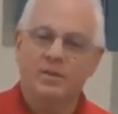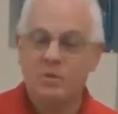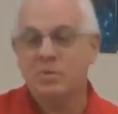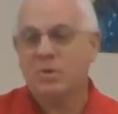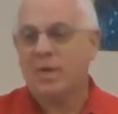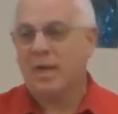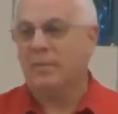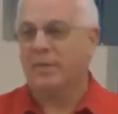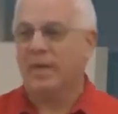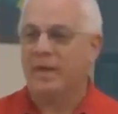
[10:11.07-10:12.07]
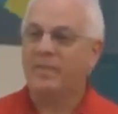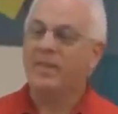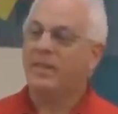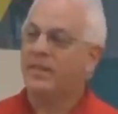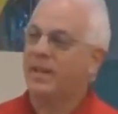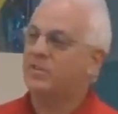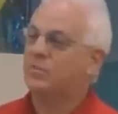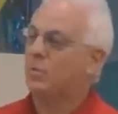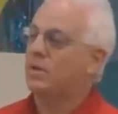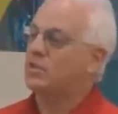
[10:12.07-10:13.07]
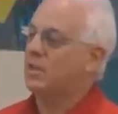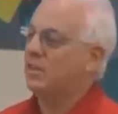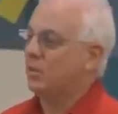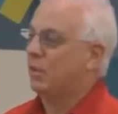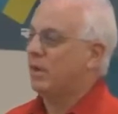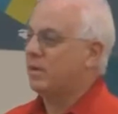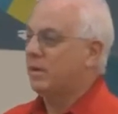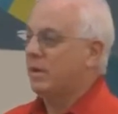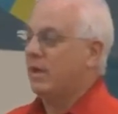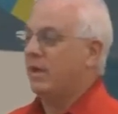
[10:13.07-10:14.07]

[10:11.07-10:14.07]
She was okay with that. I think that that's what she thought